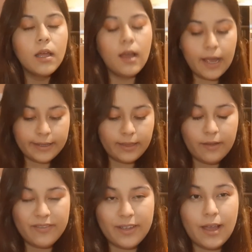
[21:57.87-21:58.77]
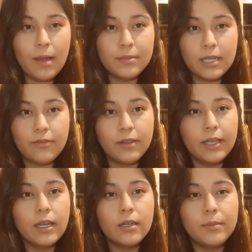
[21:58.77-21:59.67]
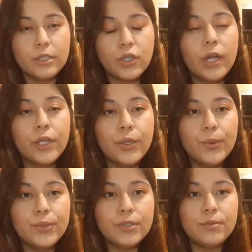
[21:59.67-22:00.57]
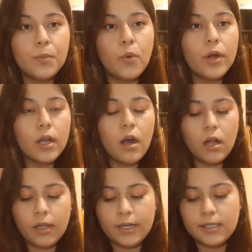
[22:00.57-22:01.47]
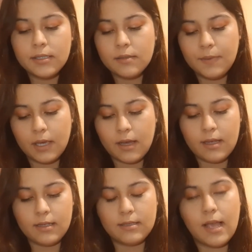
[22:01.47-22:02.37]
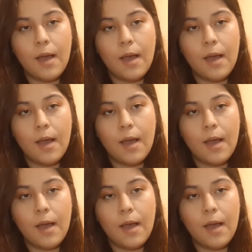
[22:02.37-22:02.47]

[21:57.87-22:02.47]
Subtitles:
I love it. I'm definitely gonna be trying to use more colors because